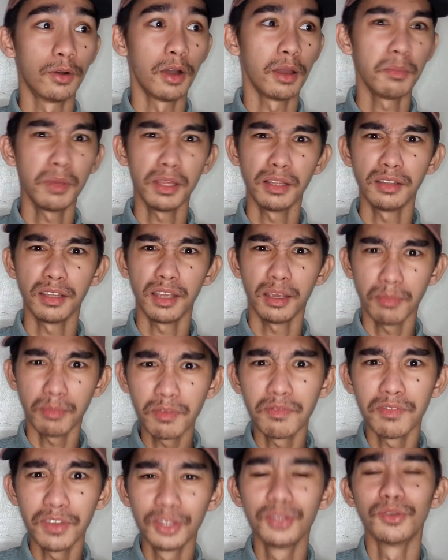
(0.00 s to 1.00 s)
I mean,
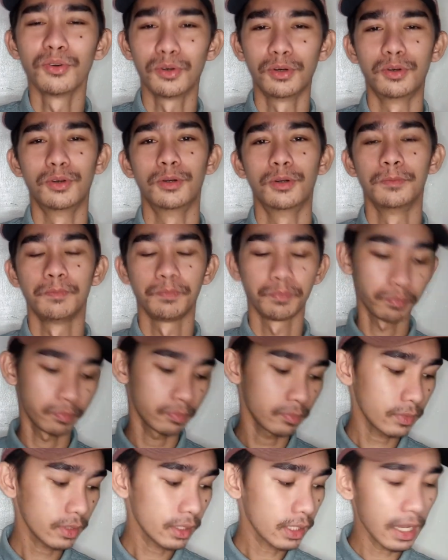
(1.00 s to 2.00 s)
i-video ko
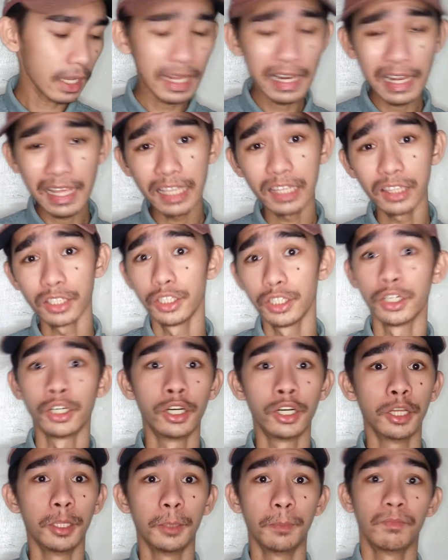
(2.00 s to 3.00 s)
later
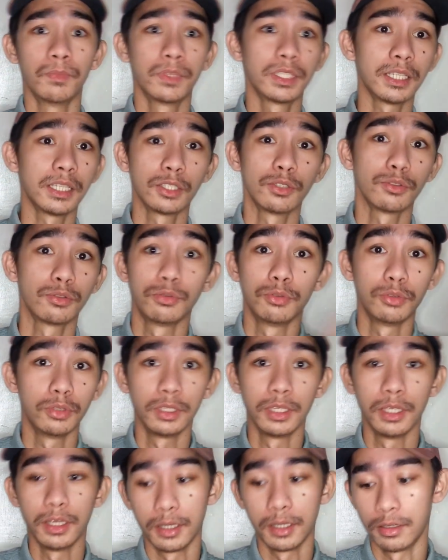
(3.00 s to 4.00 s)
on sa
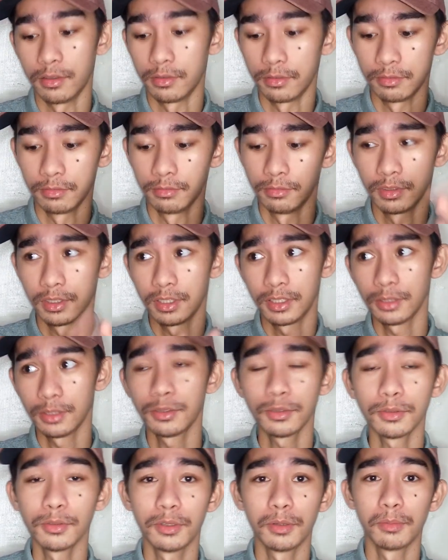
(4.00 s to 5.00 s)
susunod na
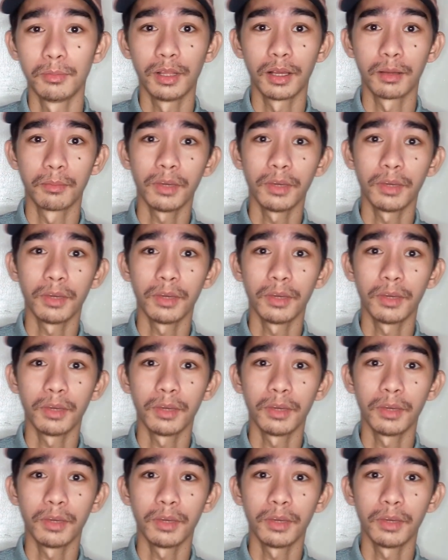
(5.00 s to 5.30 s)
vlog.